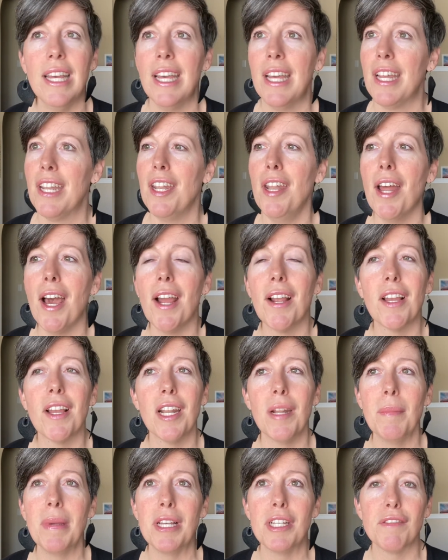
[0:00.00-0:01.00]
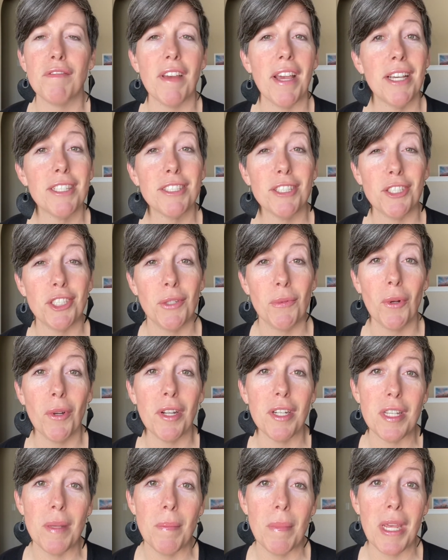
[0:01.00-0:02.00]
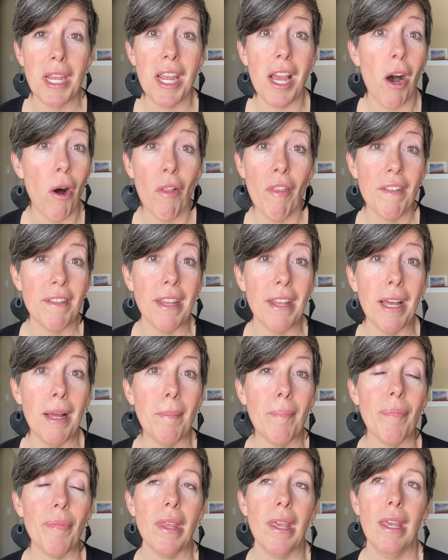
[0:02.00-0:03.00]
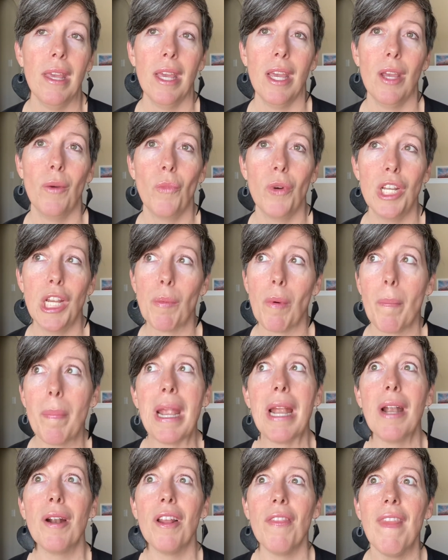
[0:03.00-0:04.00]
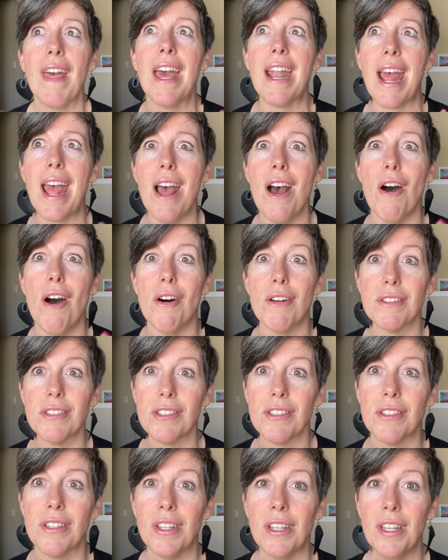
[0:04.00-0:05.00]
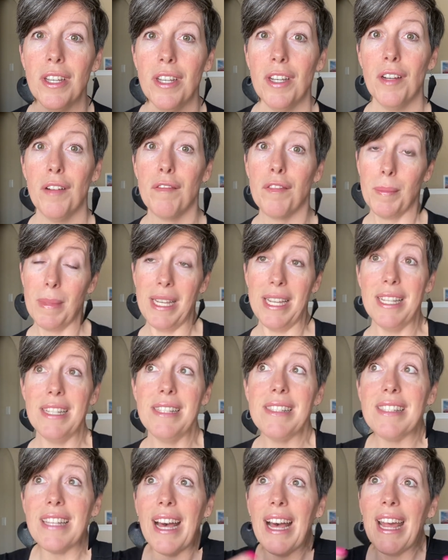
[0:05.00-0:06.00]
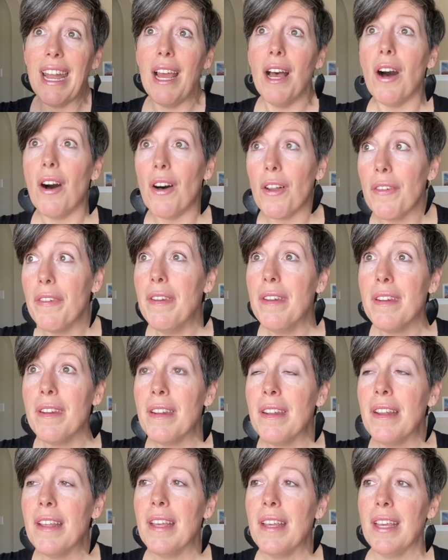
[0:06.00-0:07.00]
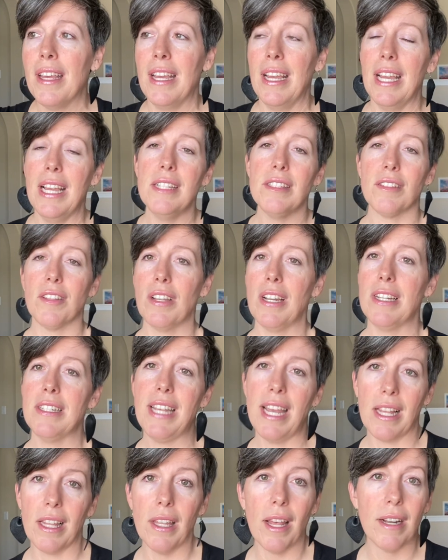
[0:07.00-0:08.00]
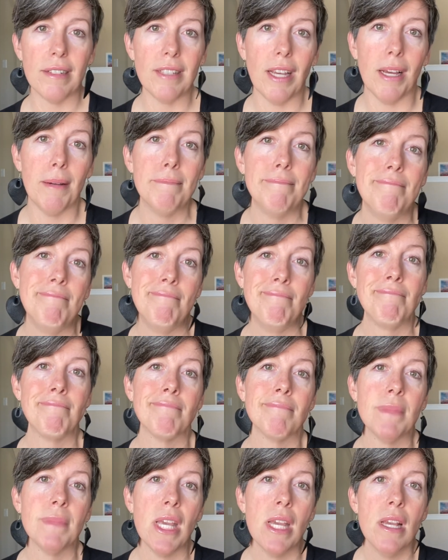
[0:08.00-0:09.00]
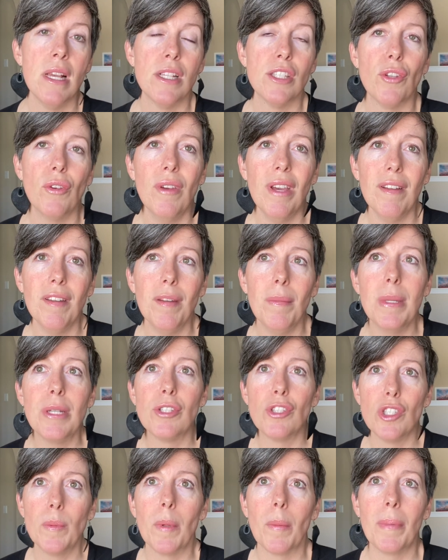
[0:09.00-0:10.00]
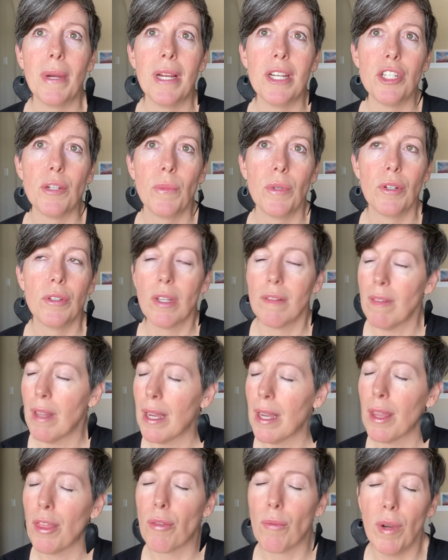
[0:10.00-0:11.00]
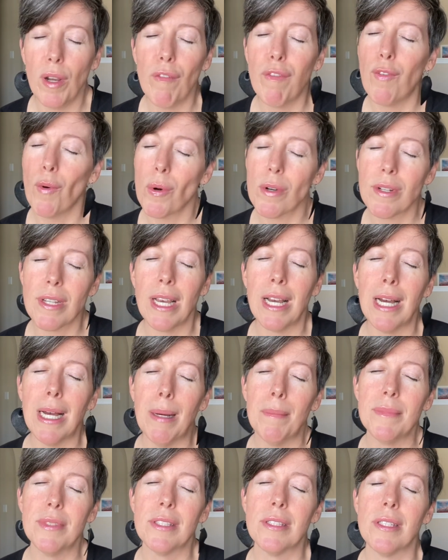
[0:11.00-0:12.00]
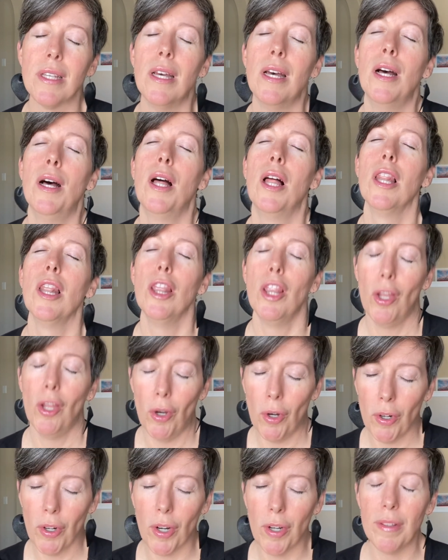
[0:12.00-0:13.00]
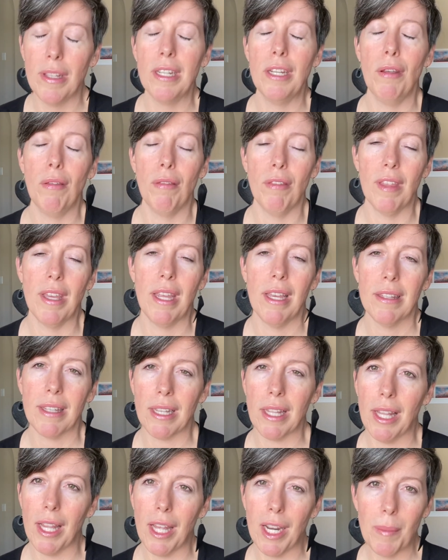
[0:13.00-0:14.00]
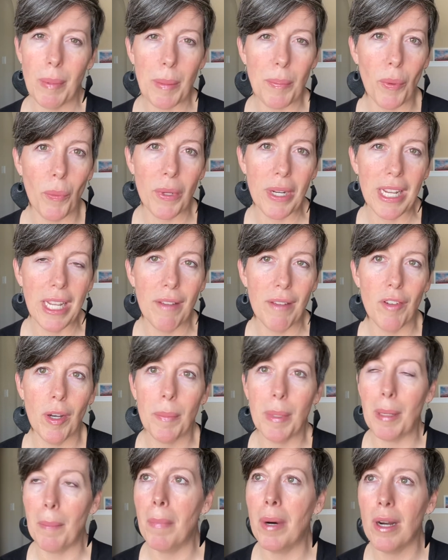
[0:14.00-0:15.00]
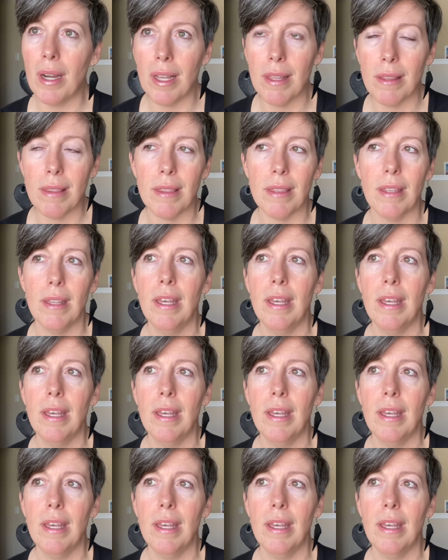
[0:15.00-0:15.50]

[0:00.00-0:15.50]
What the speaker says: not going to be as fast as you want it to be all the time. And when you're repairing that house from the inside out, it's going to take a lot of time. So you have to be super patient with yourself, like 3 or 4 times longer than you think. Like a lot of people want to give up in a month.